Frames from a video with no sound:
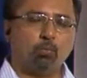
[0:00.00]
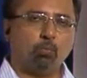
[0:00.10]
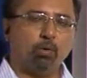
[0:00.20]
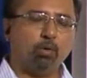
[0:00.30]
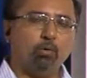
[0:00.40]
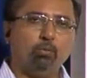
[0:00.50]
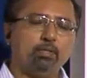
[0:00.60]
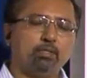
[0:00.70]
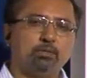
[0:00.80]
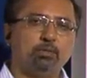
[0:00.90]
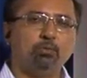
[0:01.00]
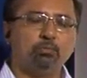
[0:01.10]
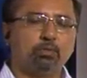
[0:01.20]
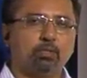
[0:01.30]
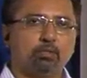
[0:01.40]
One always
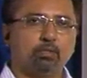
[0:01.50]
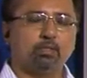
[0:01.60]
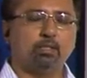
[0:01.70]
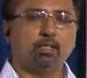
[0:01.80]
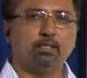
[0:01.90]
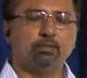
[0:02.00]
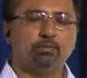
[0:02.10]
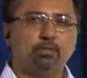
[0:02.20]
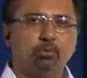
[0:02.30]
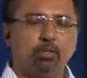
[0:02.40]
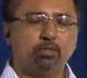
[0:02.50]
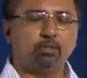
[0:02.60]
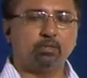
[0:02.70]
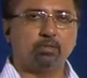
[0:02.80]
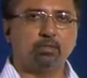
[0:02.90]
assumes certain kinds of
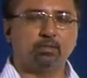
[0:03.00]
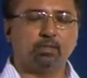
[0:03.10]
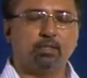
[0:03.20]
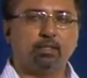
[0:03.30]
situations, certain